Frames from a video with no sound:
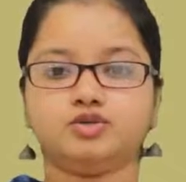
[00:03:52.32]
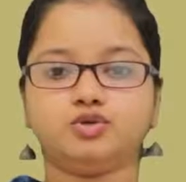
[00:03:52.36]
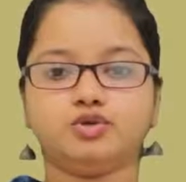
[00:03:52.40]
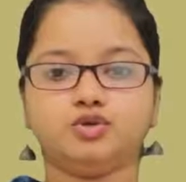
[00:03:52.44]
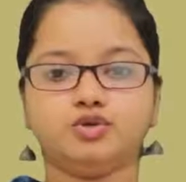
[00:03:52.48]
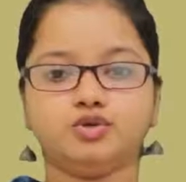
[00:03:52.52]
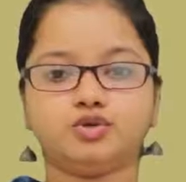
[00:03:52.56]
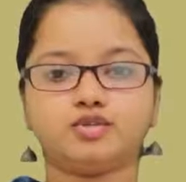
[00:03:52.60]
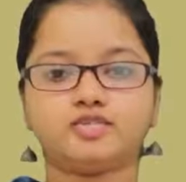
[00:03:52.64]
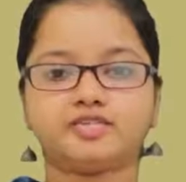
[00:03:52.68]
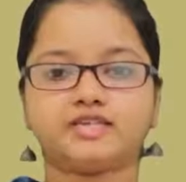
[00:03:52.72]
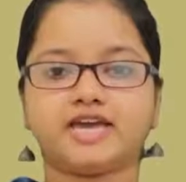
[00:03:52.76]

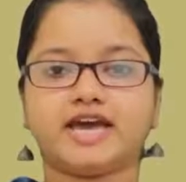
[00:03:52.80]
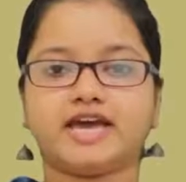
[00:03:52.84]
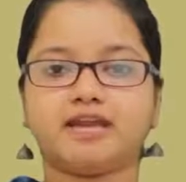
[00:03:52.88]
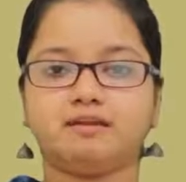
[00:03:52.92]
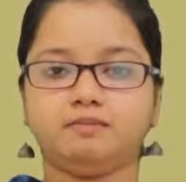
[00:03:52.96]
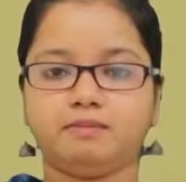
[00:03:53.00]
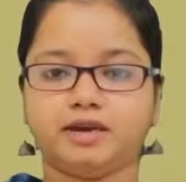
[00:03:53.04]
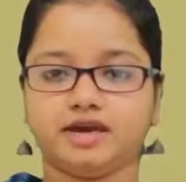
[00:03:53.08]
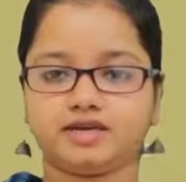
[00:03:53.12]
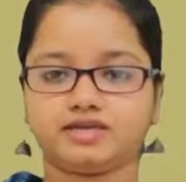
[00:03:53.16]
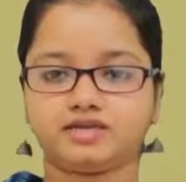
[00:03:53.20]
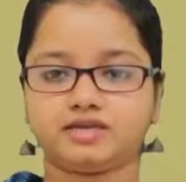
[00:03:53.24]
Goods
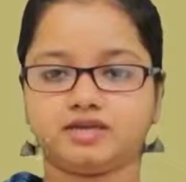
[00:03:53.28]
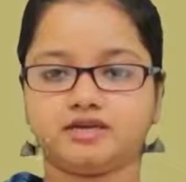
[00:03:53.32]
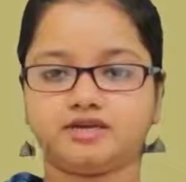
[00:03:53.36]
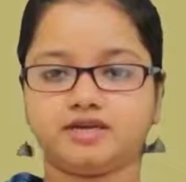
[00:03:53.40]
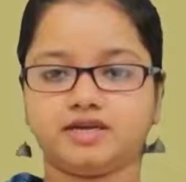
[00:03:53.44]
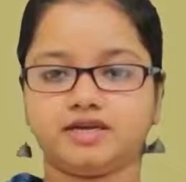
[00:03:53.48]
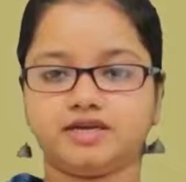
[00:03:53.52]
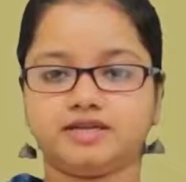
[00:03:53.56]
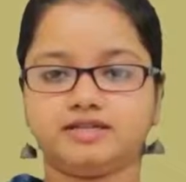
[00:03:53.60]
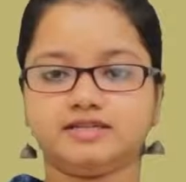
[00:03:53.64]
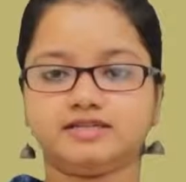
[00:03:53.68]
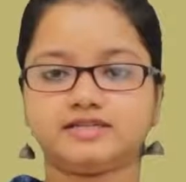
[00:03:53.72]
and
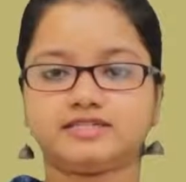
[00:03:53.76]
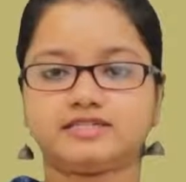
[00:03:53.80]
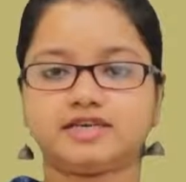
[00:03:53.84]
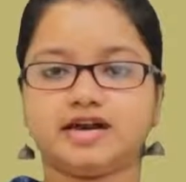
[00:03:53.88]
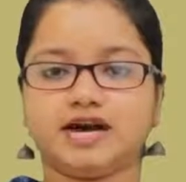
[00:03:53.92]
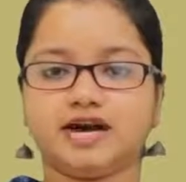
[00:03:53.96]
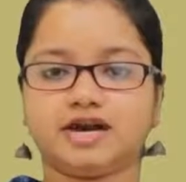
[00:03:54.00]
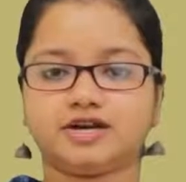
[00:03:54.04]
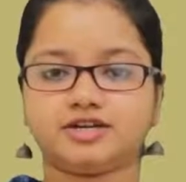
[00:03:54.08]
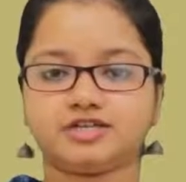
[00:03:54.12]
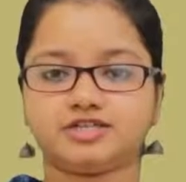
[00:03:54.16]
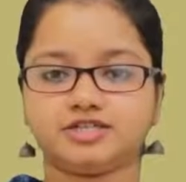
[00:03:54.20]
materials
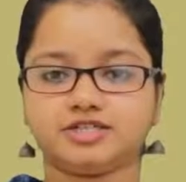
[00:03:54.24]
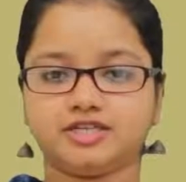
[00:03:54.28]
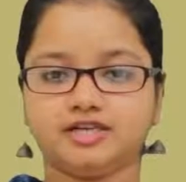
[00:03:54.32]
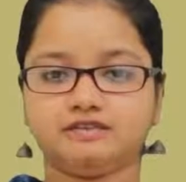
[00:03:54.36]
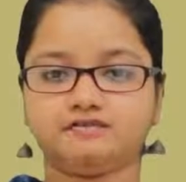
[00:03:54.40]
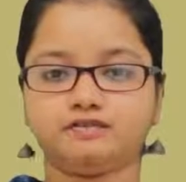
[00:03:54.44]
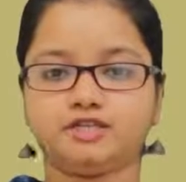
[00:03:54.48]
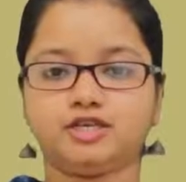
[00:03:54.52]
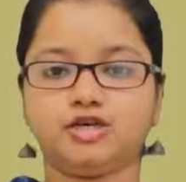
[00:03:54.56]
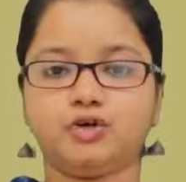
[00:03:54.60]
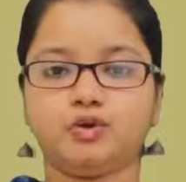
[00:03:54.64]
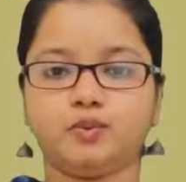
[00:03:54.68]
are
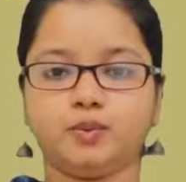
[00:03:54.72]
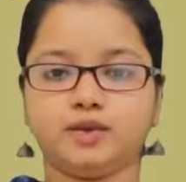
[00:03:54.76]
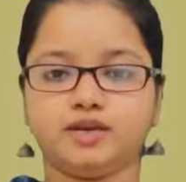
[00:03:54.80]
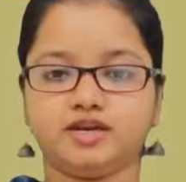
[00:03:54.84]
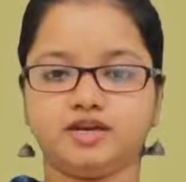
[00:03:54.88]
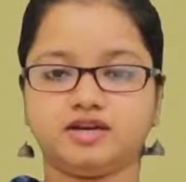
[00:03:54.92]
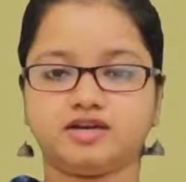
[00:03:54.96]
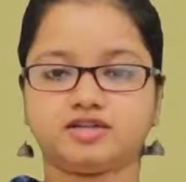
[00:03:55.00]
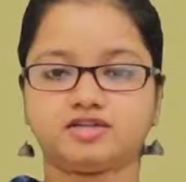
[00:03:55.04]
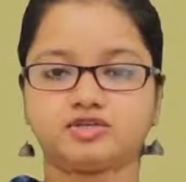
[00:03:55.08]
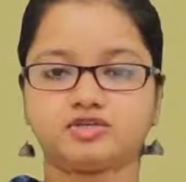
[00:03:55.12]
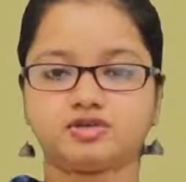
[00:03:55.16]
shipped
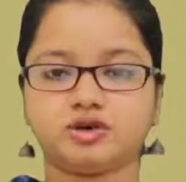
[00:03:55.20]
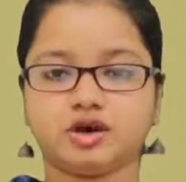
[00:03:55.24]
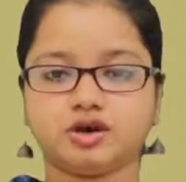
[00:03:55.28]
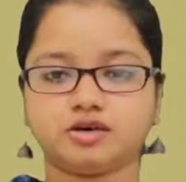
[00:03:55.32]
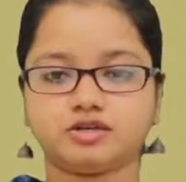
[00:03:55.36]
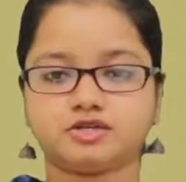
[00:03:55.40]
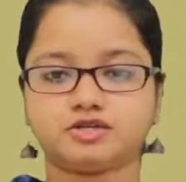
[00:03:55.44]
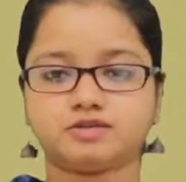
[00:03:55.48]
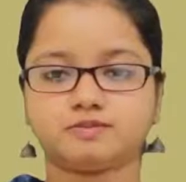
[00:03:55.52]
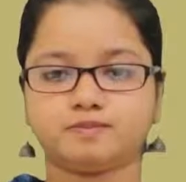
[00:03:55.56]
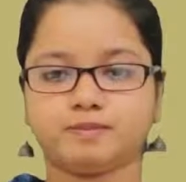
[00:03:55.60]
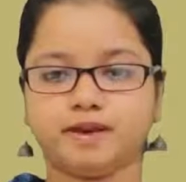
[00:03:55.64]
within a
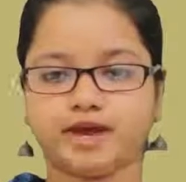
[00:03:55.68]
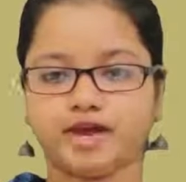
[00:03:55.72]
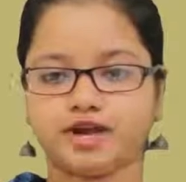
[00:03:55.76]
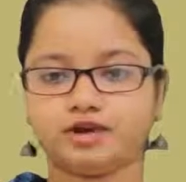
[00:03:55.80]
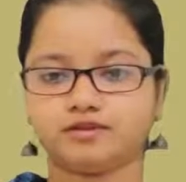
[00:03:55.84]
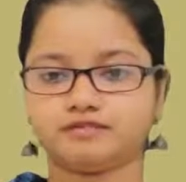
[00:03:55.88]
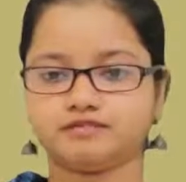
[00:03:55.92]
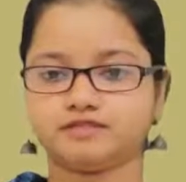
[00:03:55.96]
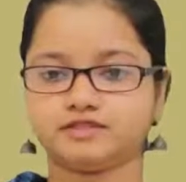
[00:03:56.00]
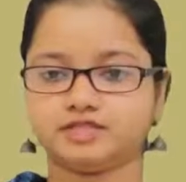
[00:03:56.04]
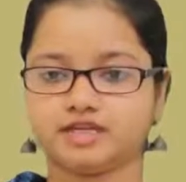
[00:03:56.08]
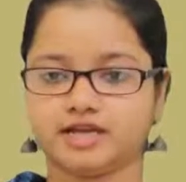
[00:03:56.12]
short span
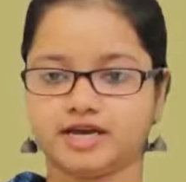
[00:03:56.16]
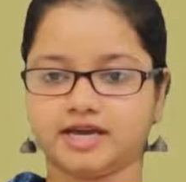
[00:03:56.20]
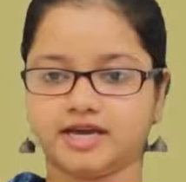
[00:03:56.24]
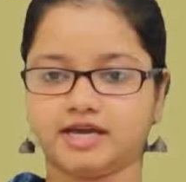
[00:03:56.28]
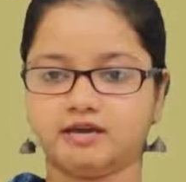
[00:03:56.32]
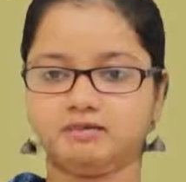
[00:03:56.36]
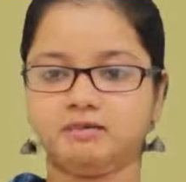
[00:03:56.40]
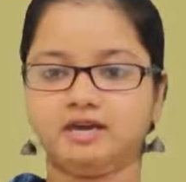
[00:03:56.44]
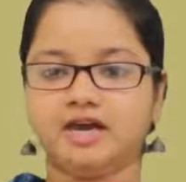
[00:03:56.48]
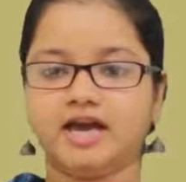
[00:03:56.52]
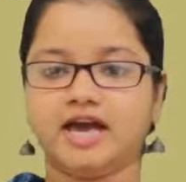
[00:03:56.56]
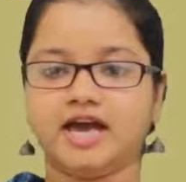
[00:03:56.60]
of
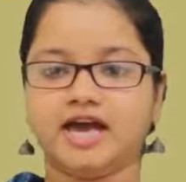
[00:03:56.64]
time